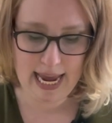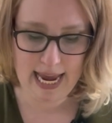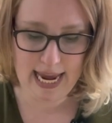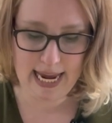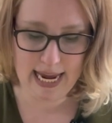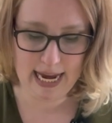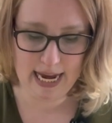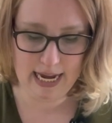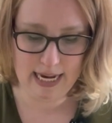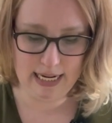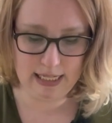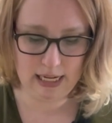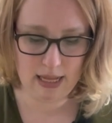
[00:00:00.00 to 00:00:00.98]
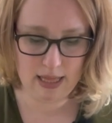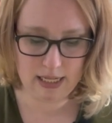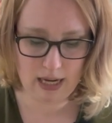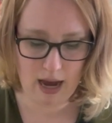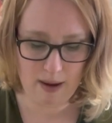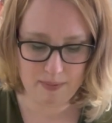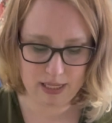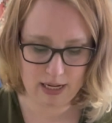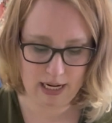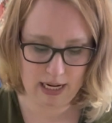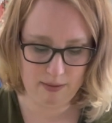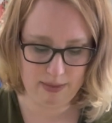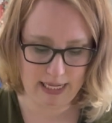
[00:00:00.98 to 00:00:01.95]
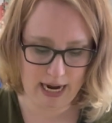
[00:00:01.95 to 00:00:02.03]
and the top's going to
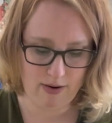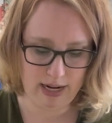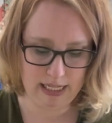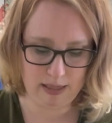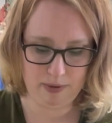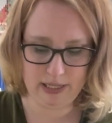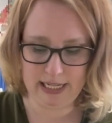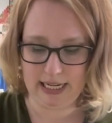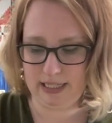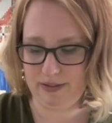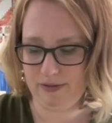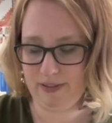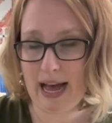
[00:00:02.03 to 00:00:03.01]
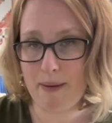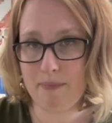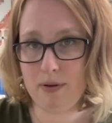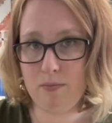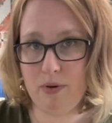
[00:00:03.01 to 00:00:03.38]
come down as a protective flap